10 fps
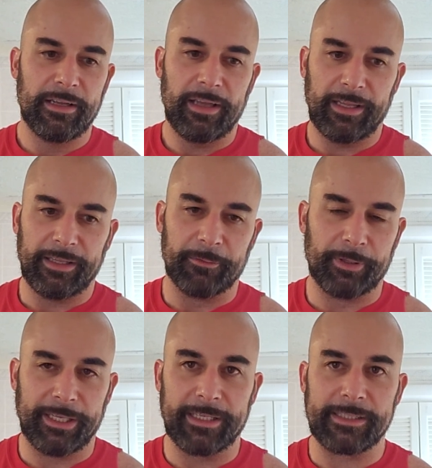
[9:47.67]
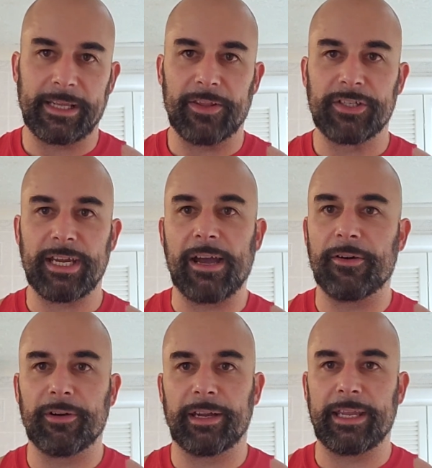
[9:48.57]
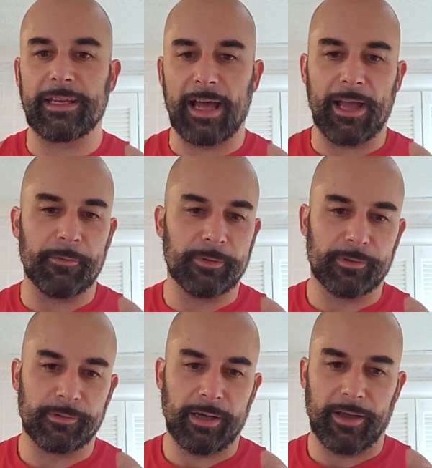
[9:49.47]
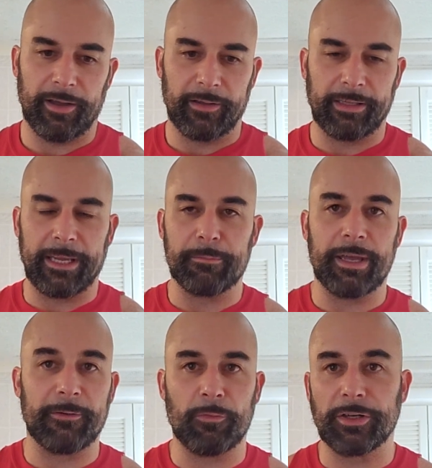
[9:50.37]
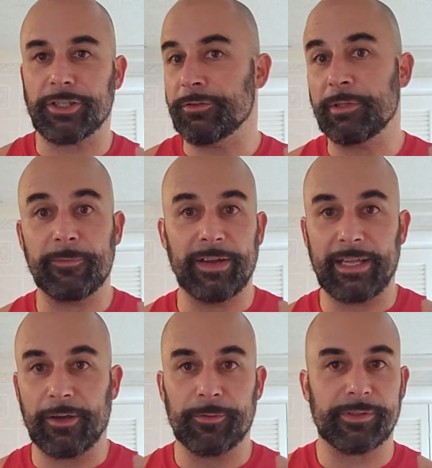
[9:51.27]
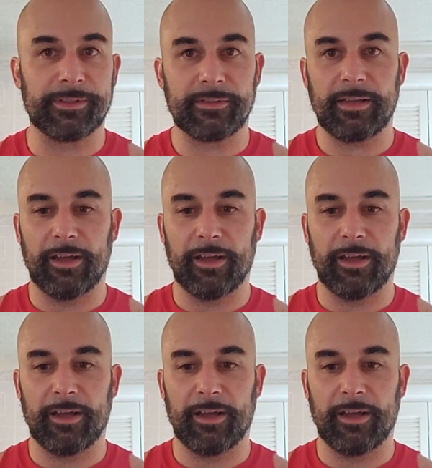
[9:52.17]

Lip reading: and then when he gets out of the shower, he and I will lay in bed and watch YouTube videos